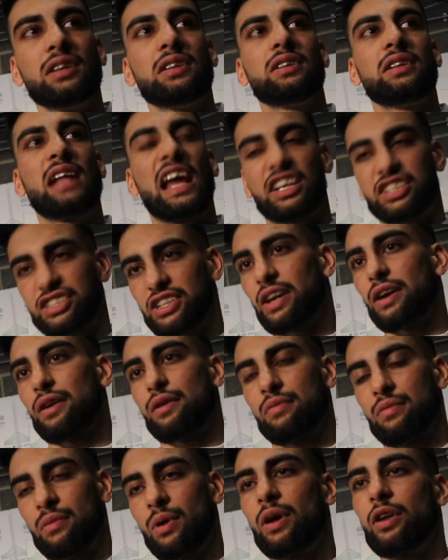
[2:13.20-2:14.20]
Next year,
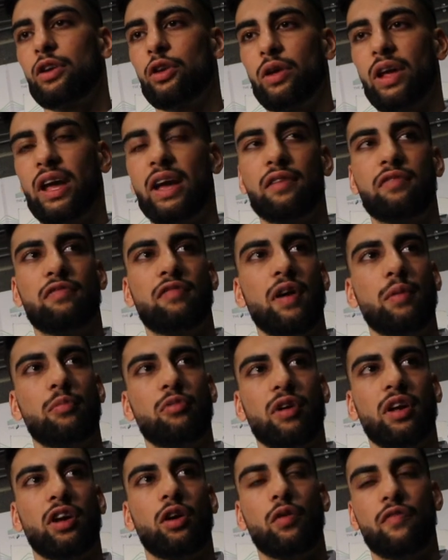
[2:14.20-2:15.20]
New Year,
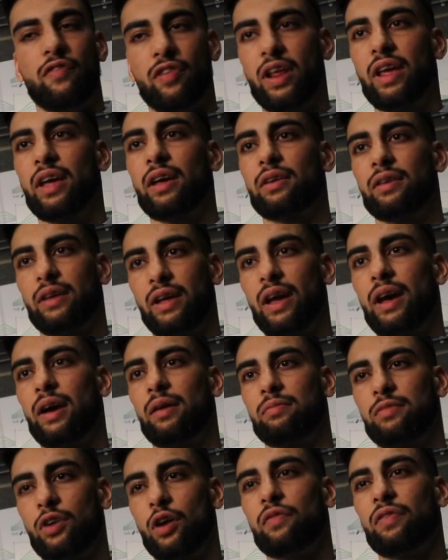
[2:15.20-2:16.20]
February, hopefully. Yeah,
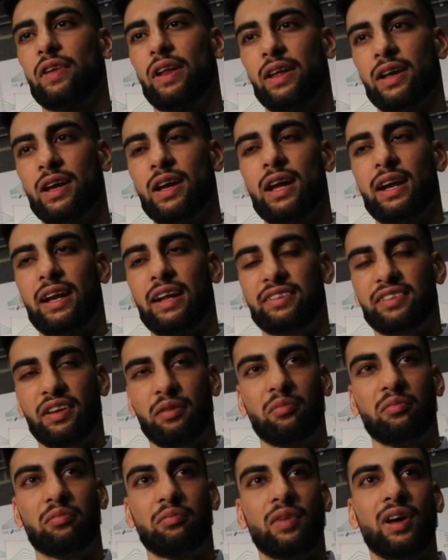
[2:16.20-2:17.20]
hopefully.
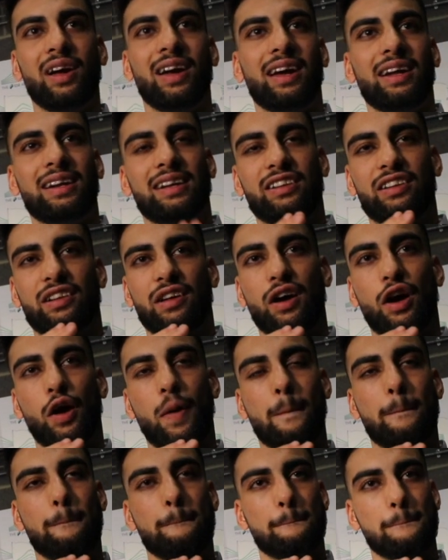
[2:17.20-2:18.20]
There's
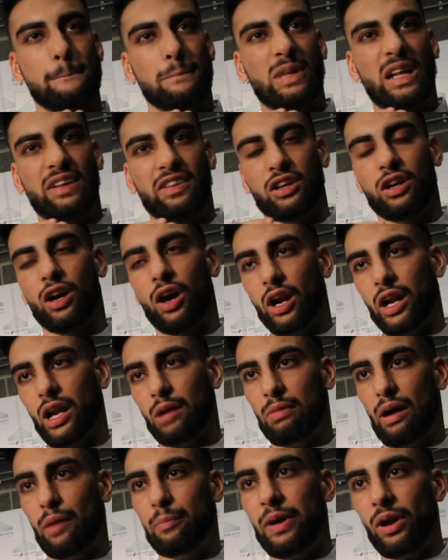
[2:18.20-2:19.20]
a card that
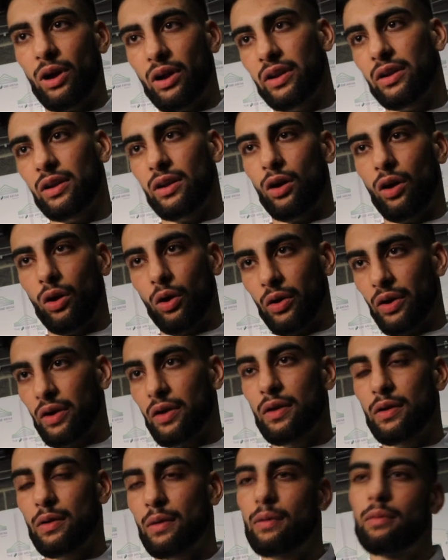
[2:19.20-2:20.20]
might be on,
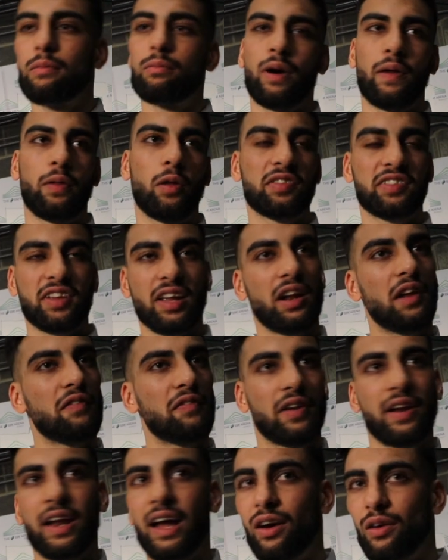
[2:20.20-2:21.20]
but I'm not saying
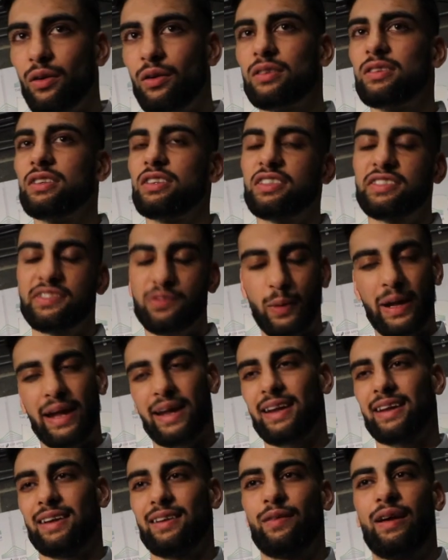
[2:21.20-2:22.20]
nothing now. Just wait
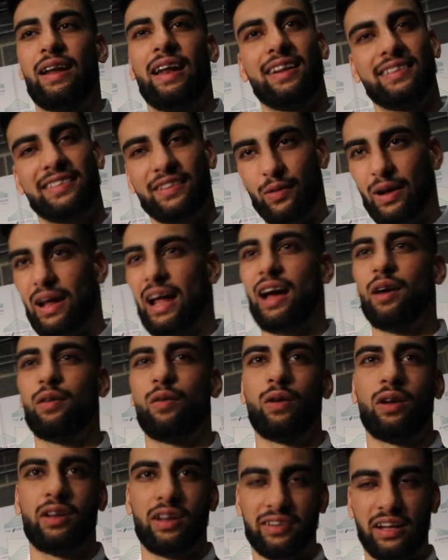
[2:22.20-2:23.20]
and let's see what
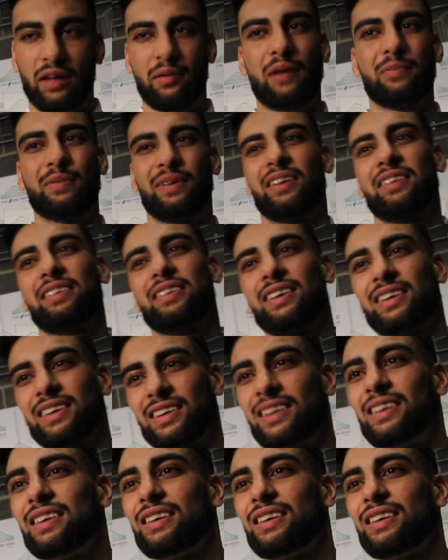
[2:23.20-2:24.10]
time happens.